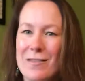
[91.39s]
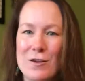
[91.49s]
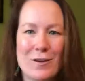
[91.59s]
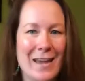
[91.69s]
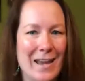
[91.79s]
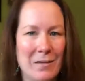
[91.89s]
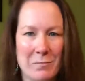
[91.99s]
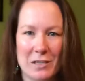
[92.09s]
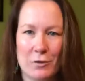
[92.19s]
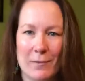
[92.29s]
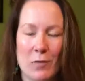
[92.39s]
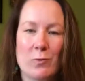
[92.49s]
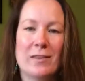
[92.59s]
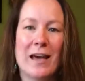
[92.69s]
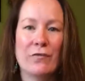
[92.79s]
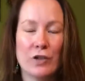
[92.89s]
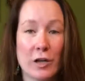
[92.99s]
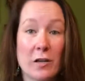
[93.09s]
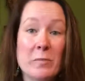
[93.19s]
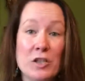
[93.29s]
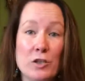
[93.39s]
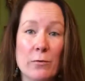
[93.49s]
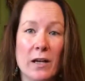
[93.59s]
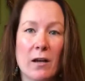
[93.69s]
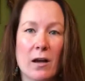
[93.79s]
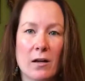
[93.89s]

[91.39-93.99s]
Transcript: you can't mess around with that. If you're going to be doing